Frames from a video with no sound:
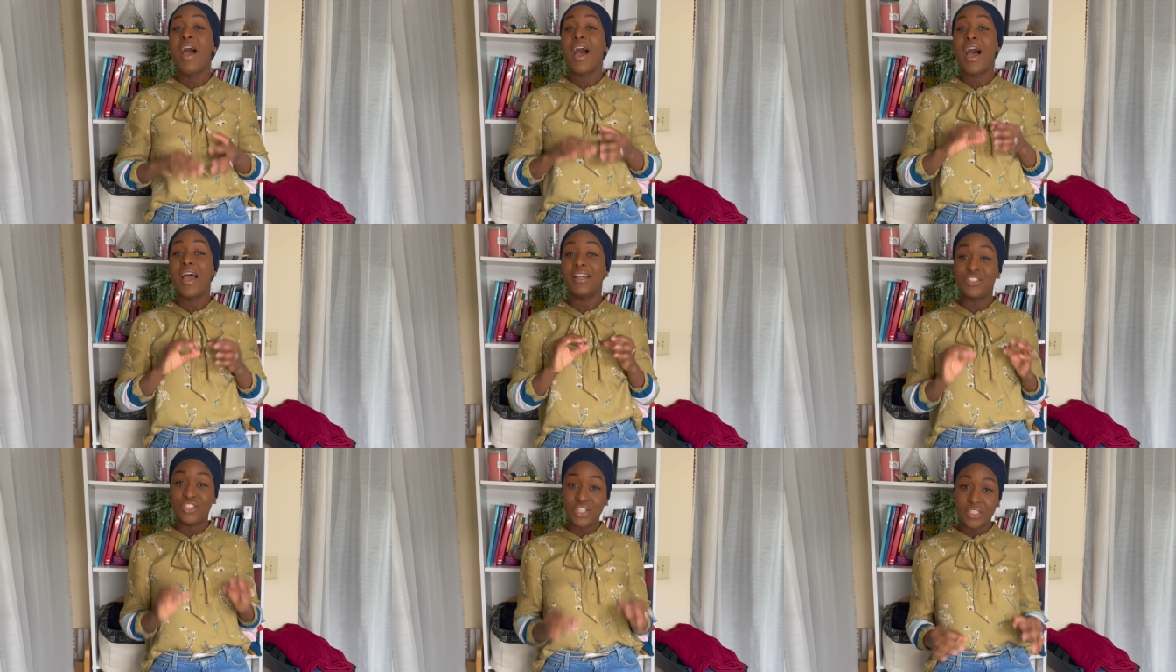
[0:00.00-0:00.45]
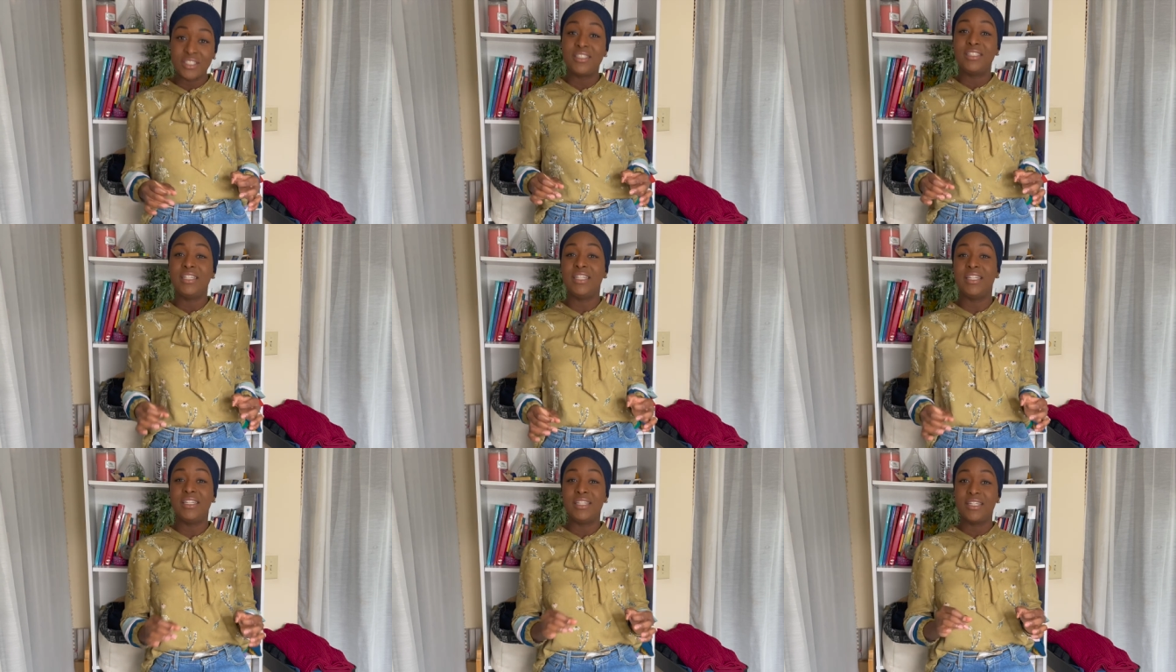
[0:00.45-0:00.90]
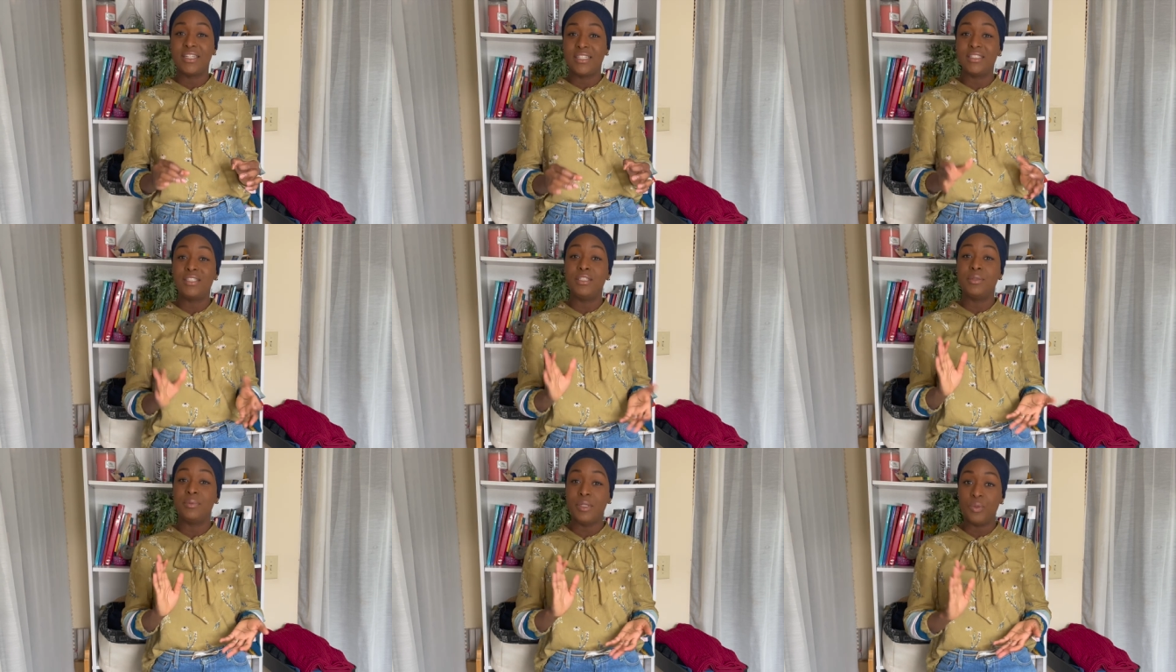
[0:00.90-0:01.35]
I just needed it
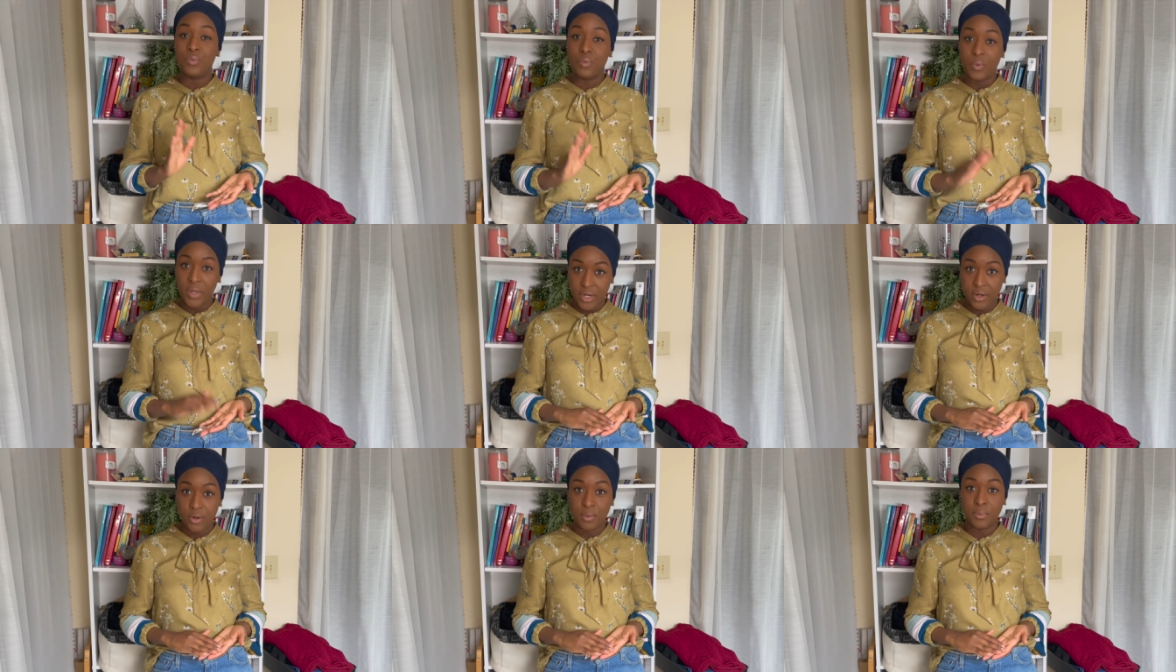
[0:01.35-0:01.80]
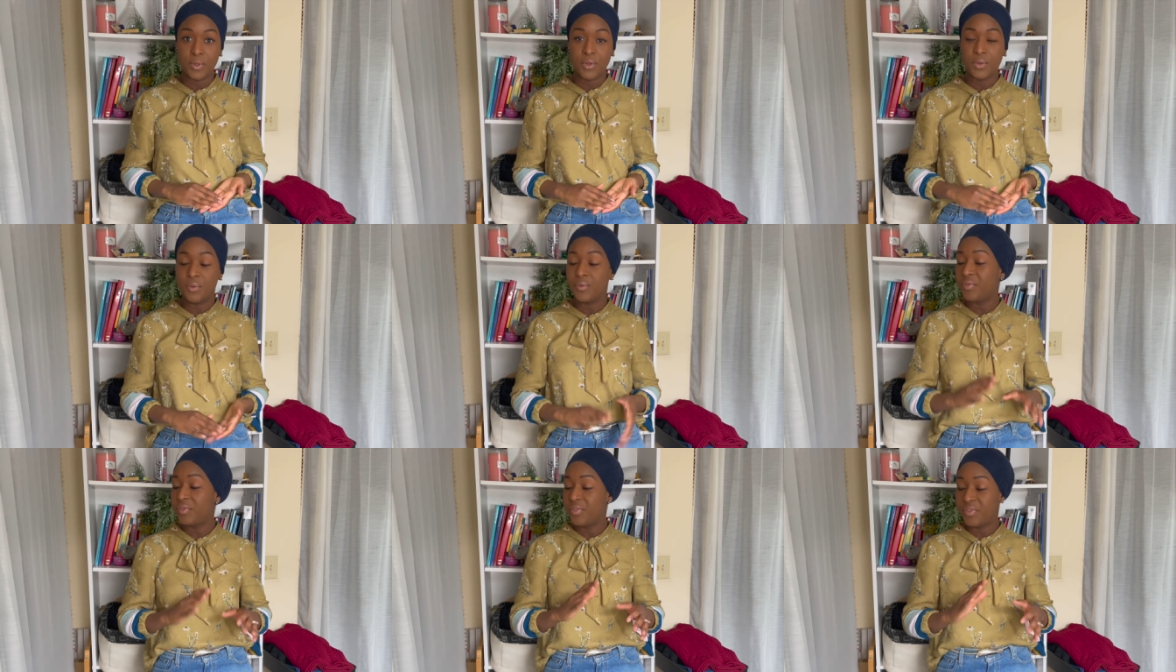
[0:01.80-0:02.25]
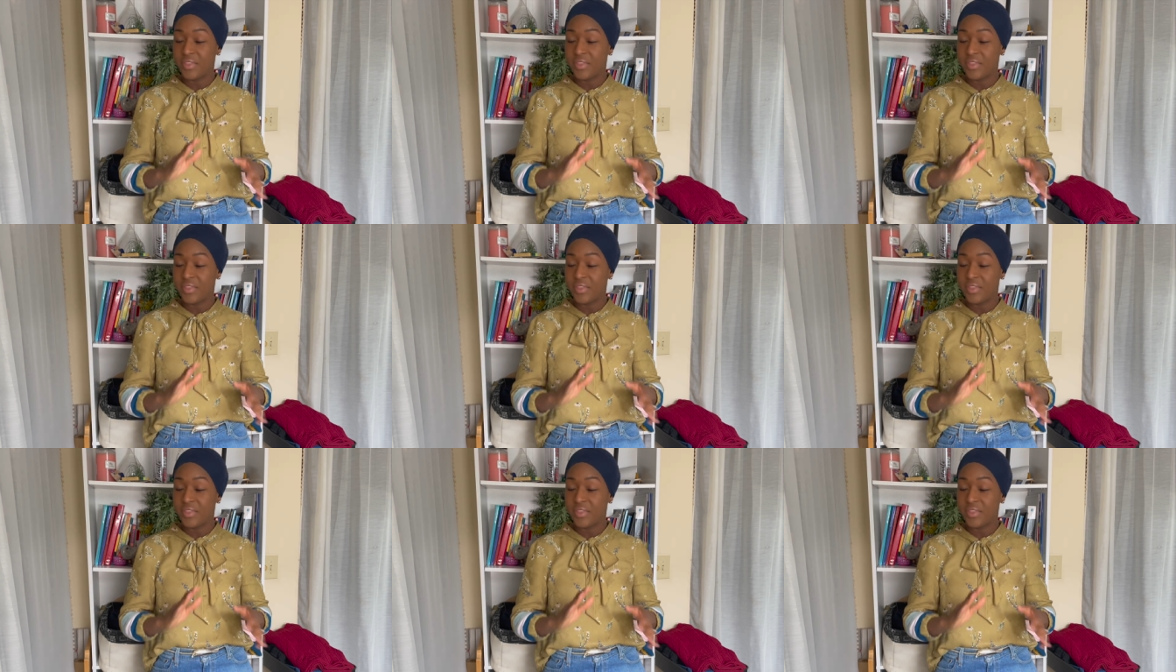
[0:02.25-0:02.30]
to be wearable.